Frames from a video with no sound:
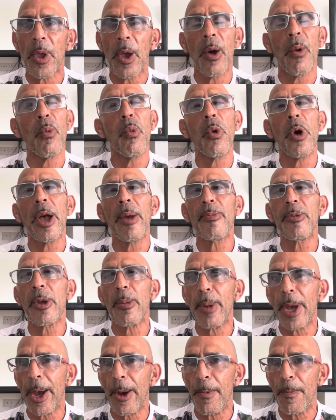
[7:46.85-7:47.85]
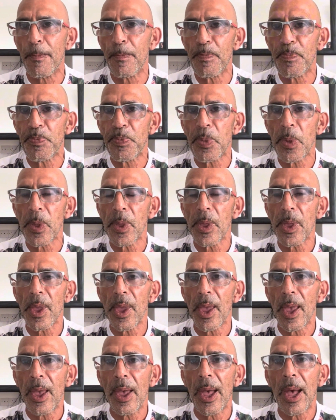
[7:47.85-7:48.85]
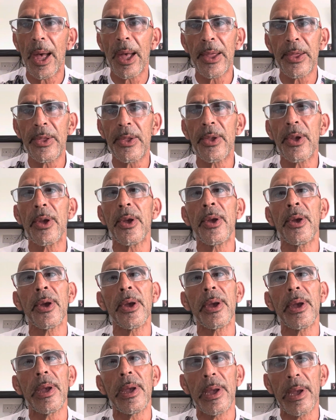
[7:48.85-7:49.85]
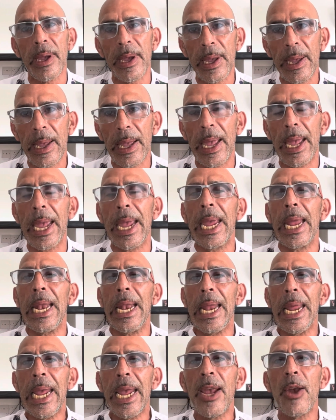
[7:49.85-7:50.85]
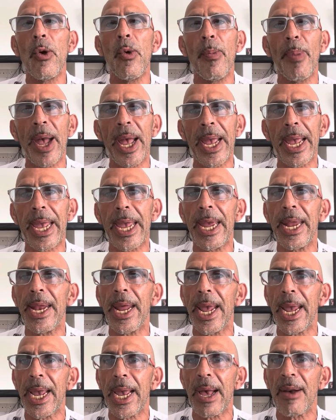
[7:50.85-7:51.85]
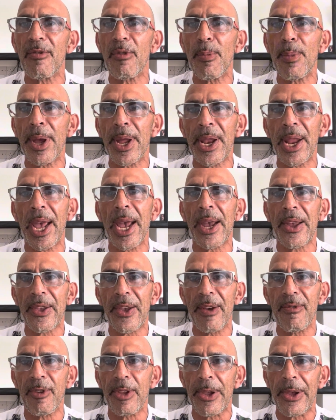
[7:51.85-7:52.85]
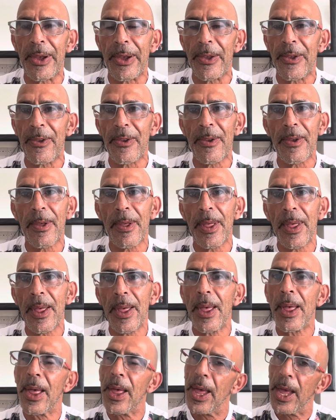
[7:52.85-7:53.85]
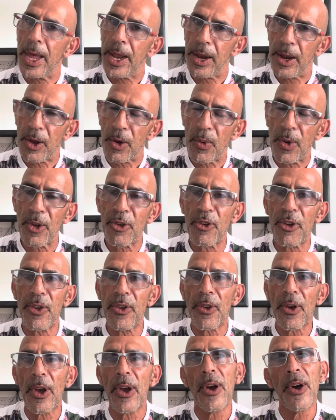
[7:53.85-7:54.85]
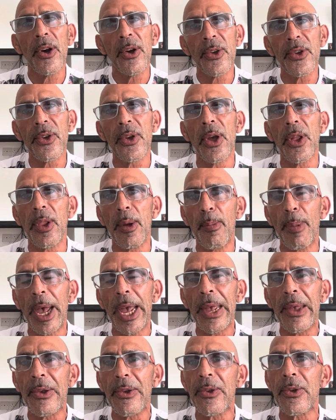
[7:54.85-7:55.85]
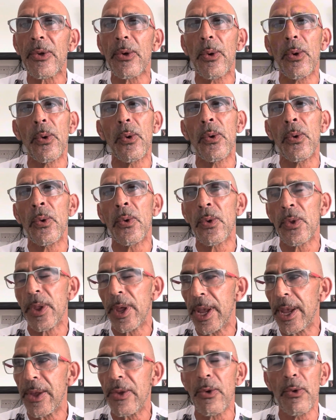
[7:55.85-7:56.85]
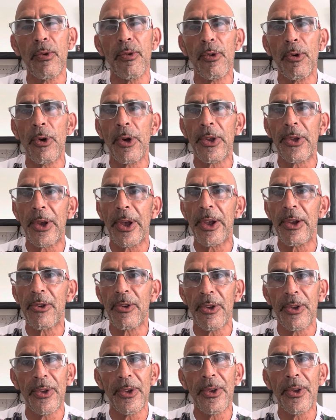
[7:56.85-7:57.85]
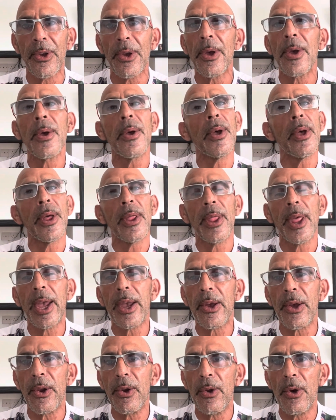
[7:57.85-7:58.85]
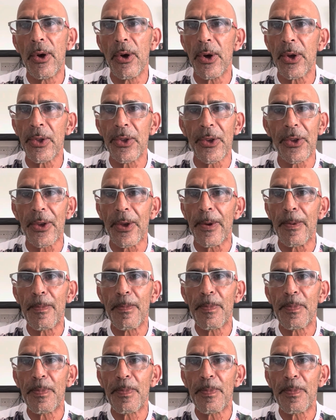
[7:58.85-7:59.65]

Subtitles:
I've wiped them out under illegal banking and government activities. And the questions I ask the banks or these authorizations, they cannot answer.